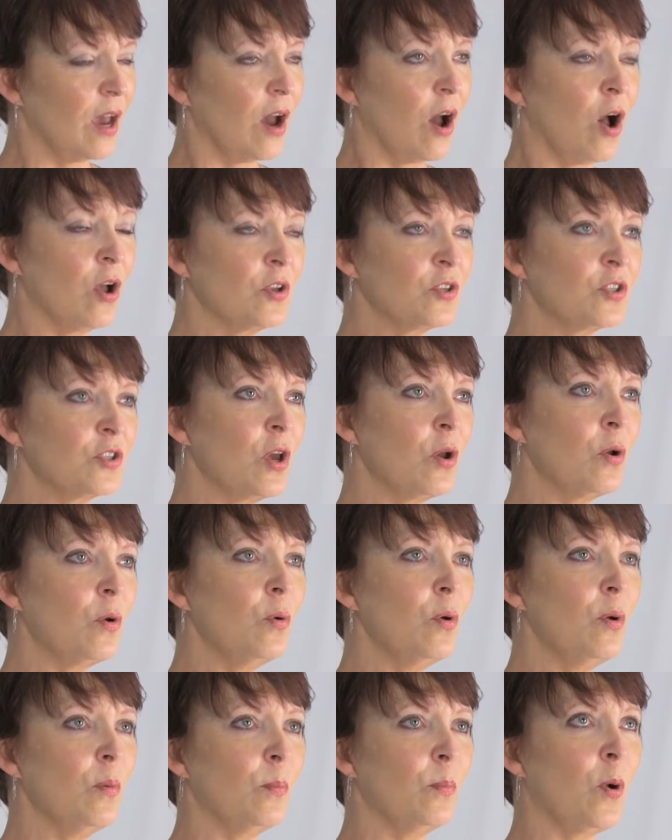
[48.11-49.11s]

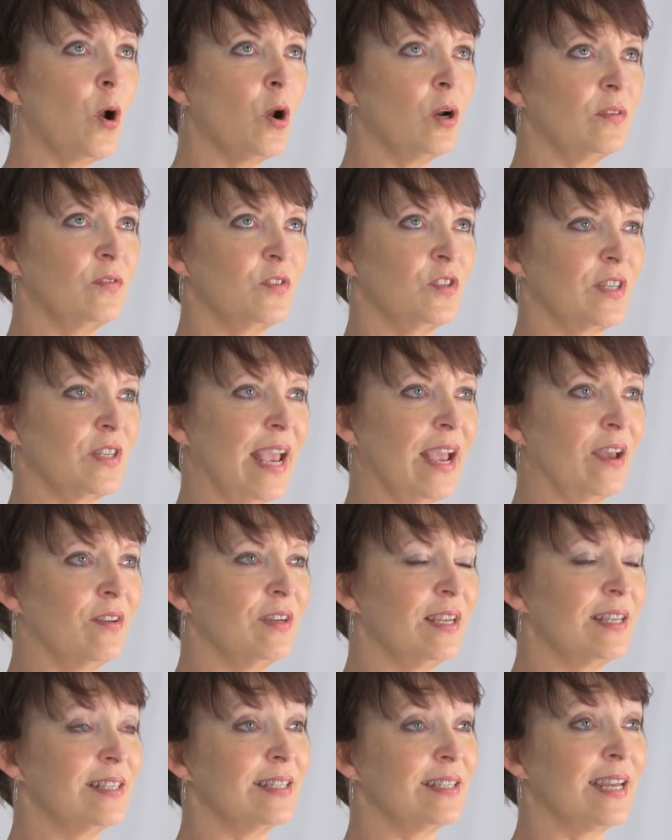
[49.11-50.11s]
Also, part of
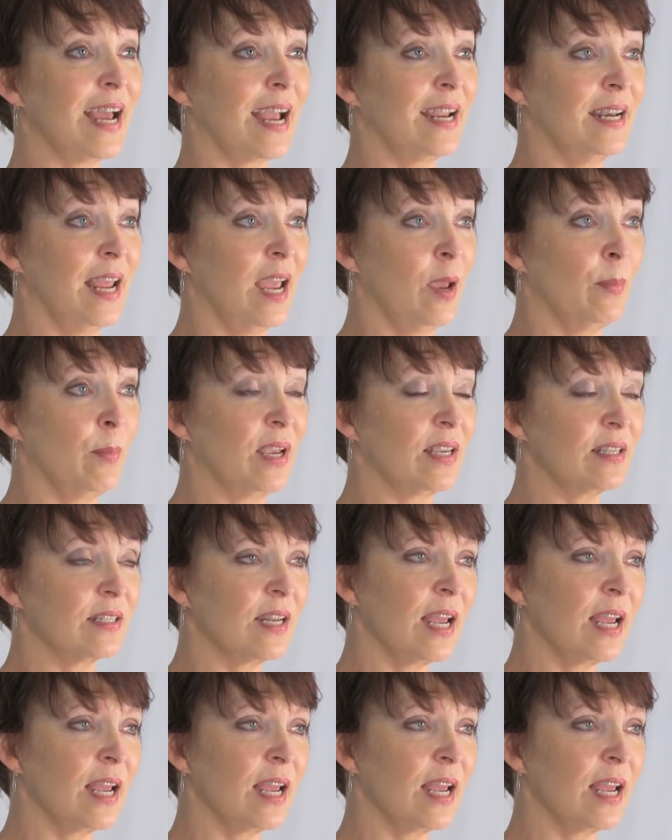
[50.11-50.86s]
sound is dynamics.